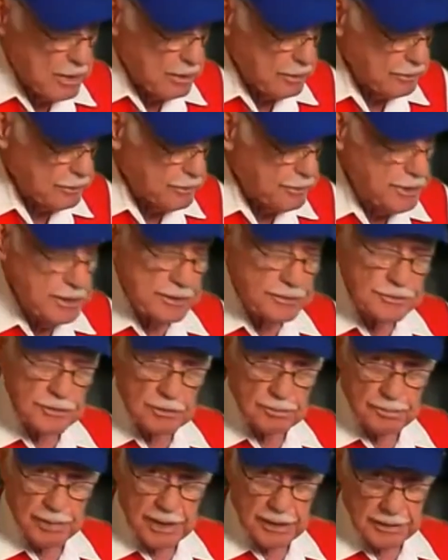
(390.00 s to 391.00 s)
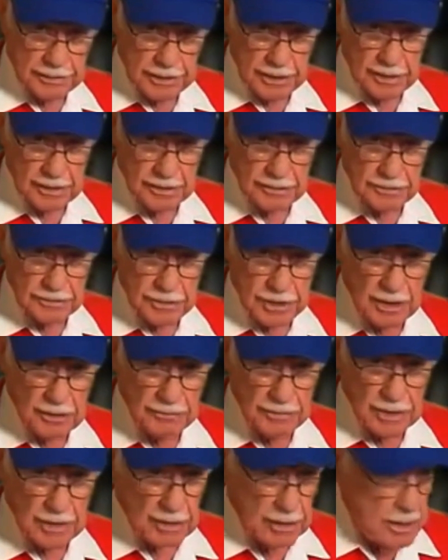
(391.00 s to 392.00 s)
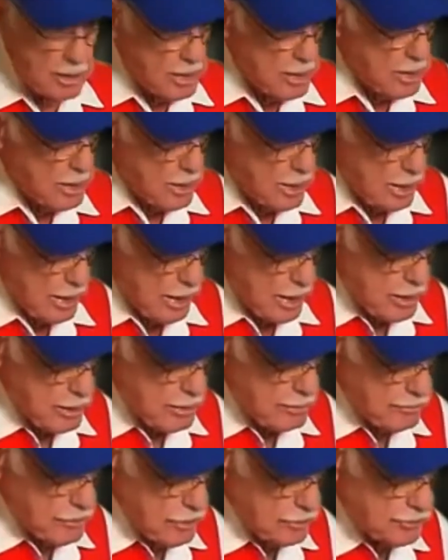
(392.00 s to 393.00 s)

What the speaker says: You did your bathing and shaving out of your